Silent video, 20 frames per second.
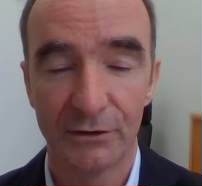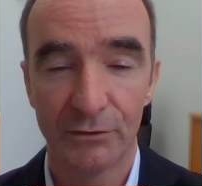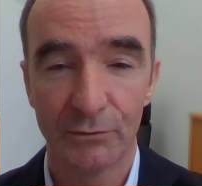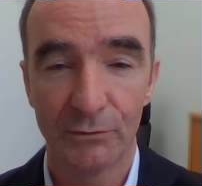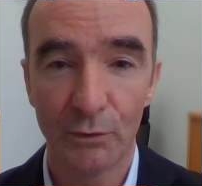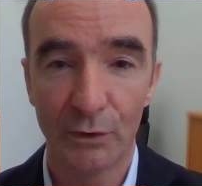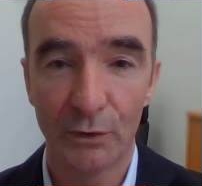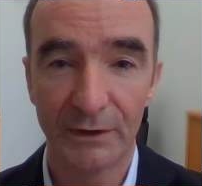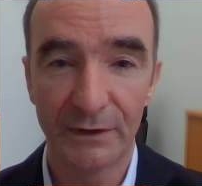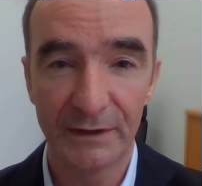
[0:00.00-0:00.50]

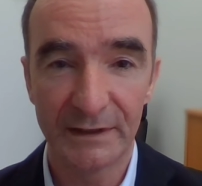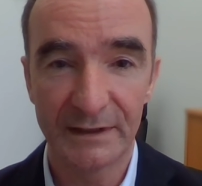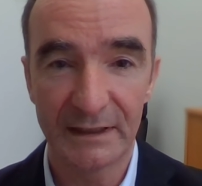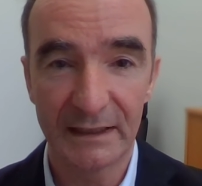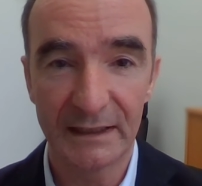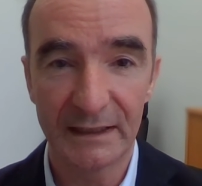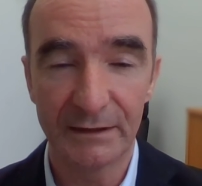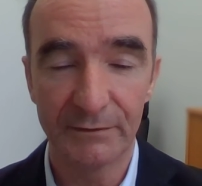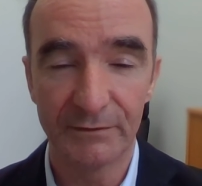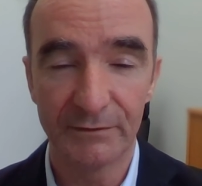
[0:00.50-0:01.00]
one
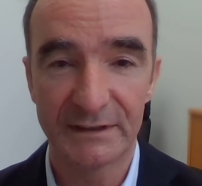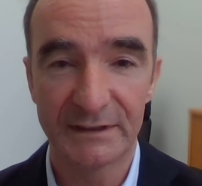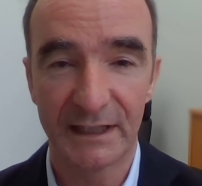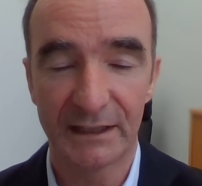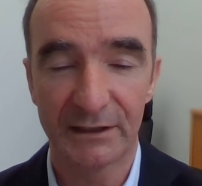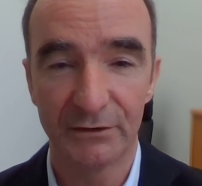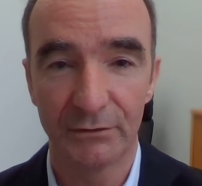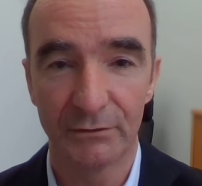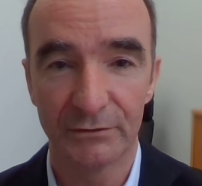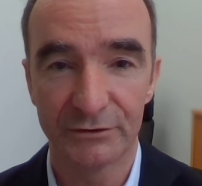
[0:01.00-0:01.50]
day the
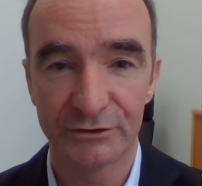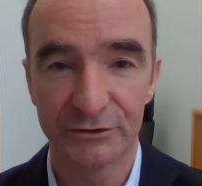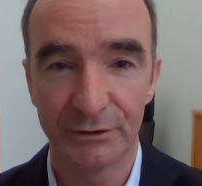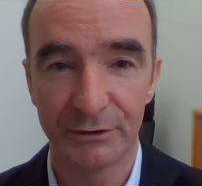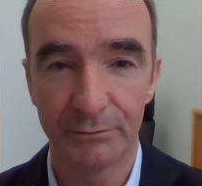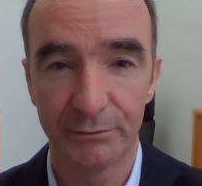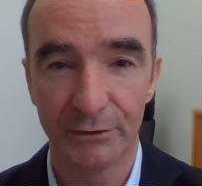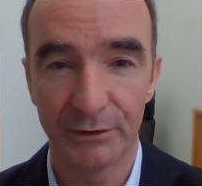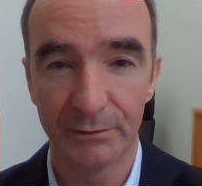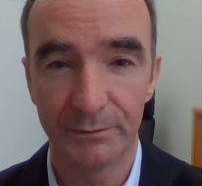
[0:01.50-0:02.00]

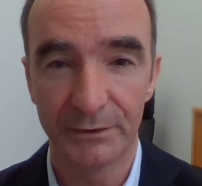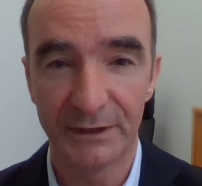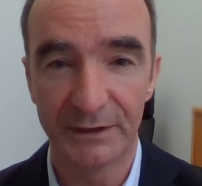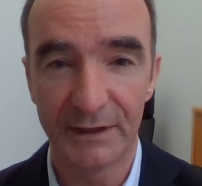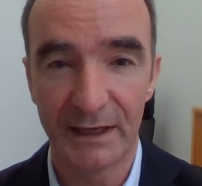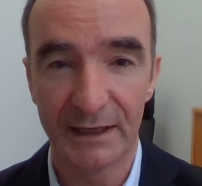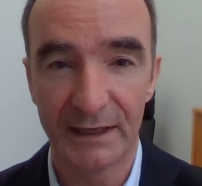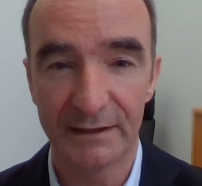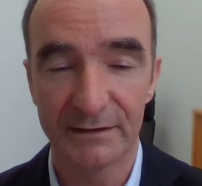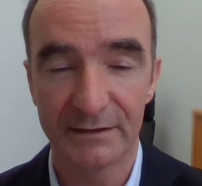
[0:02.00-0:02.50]
technology will be
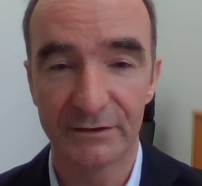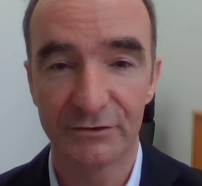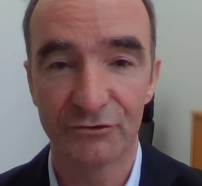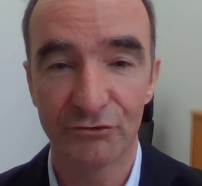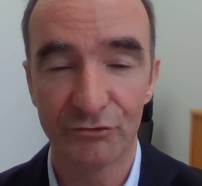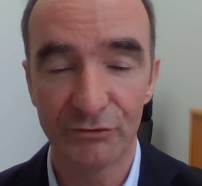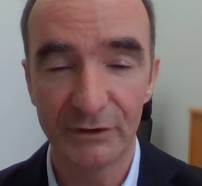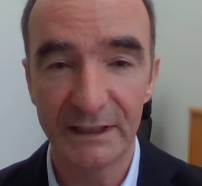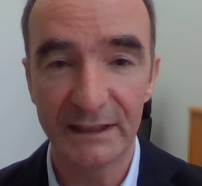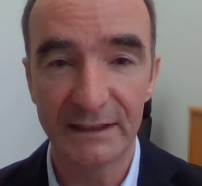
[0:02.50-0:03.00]
there to
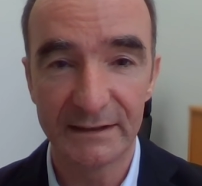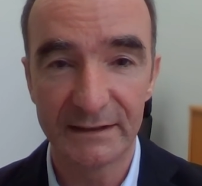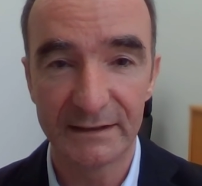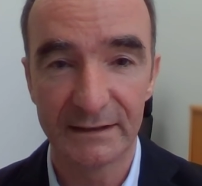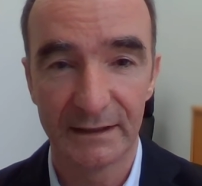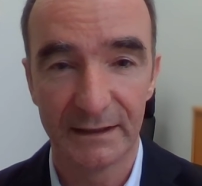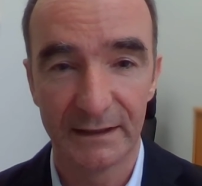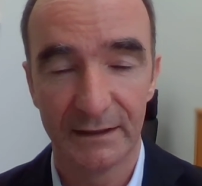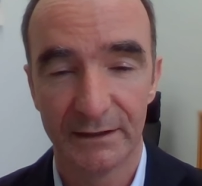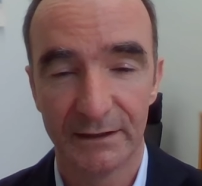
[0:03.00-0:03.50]
treat
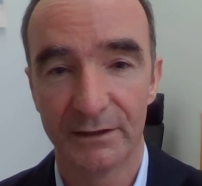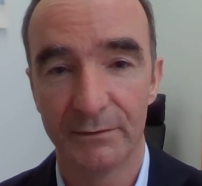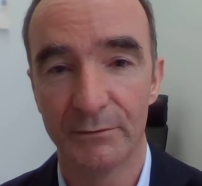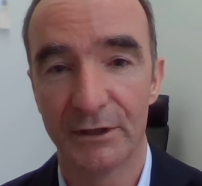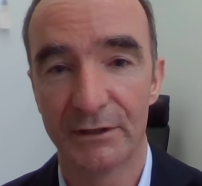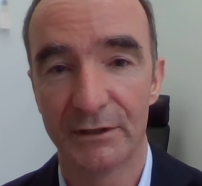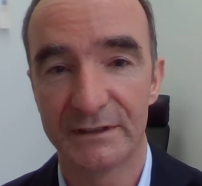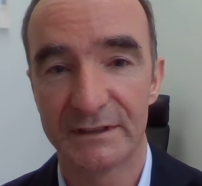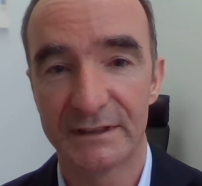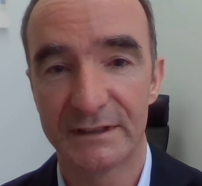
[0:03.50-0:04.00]
the
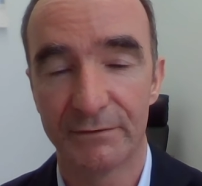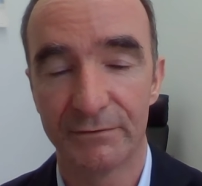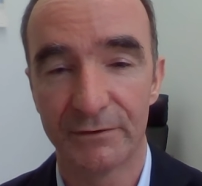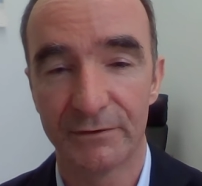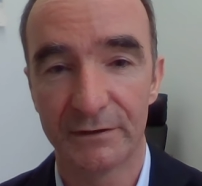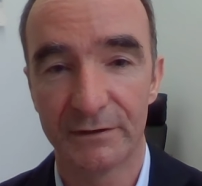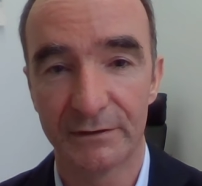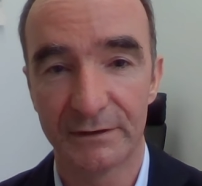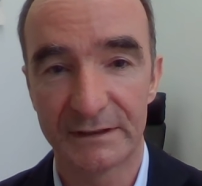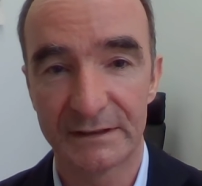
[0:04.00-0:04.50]
most
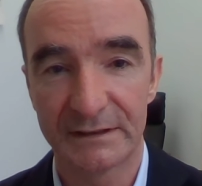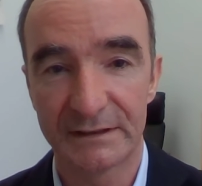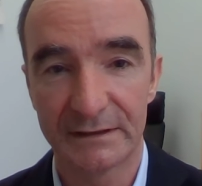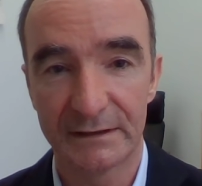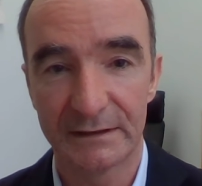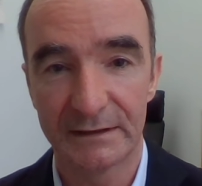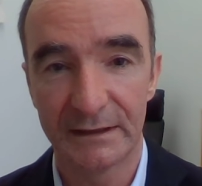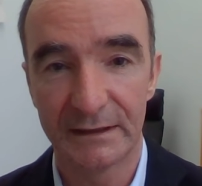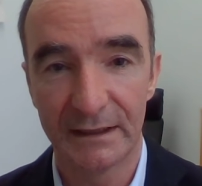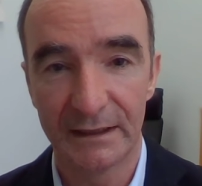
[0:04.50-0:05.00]
difficult
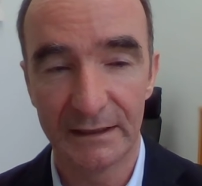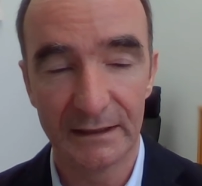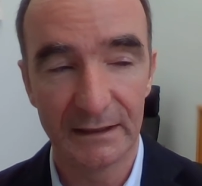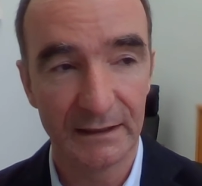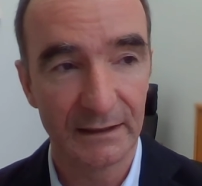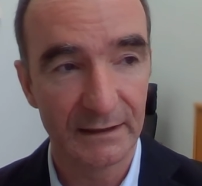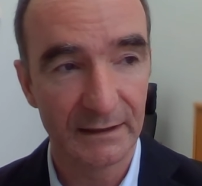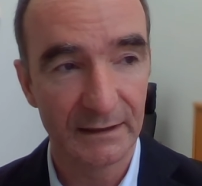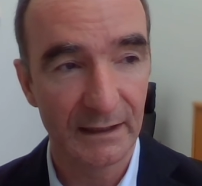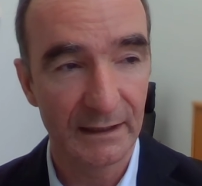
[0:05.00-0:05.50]

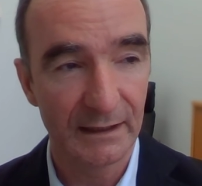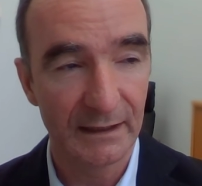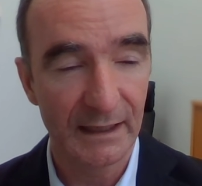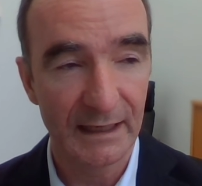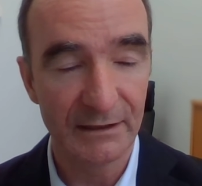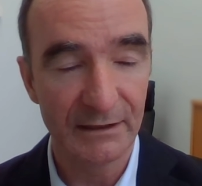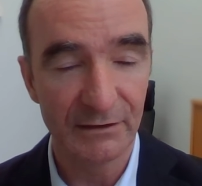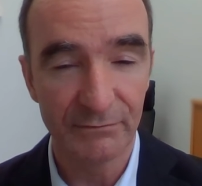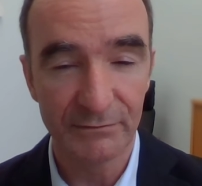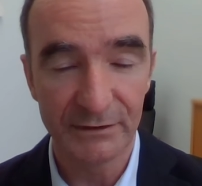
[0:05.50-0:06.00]

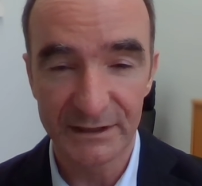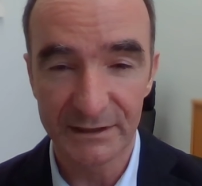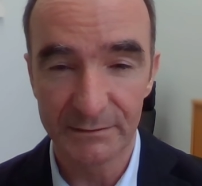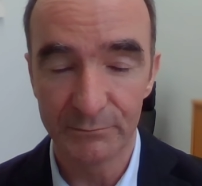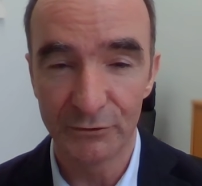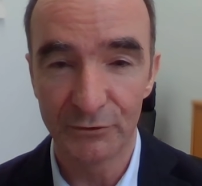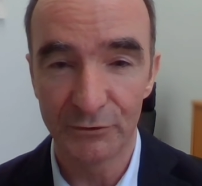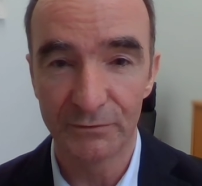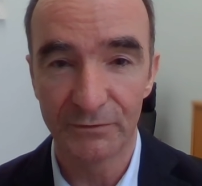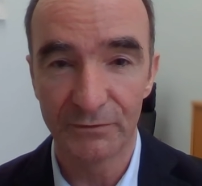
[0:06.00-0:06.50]

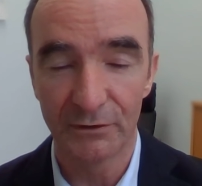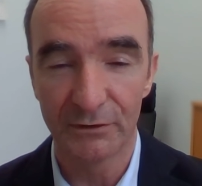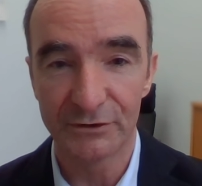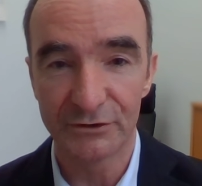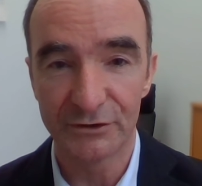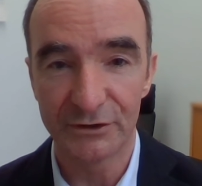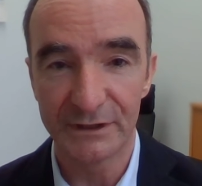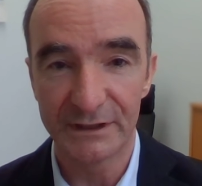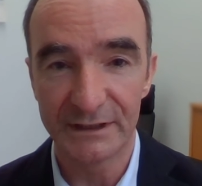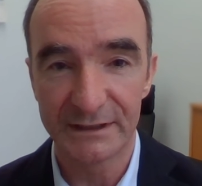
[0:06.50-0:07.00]
aneurysm
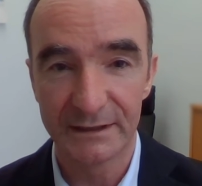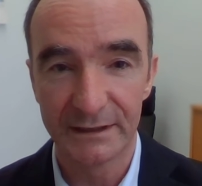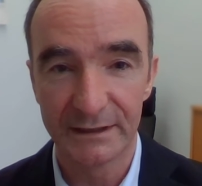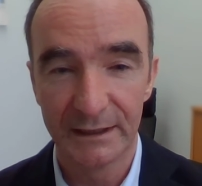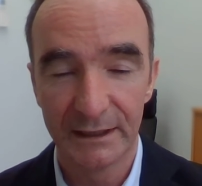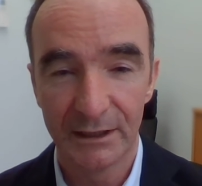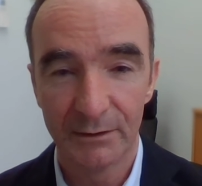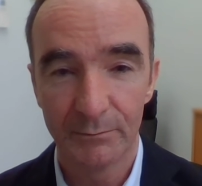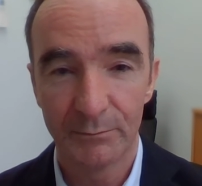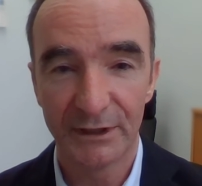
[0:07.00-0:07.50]
morphologies.
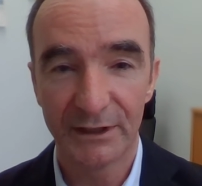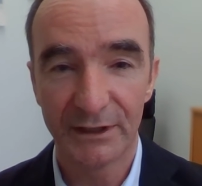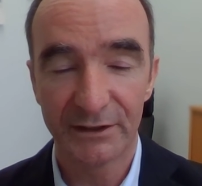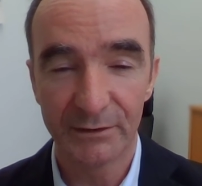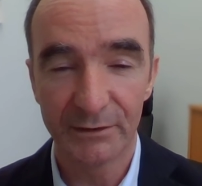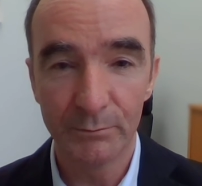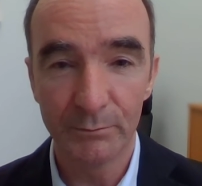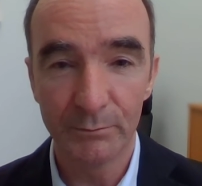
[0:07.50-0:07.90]
But at the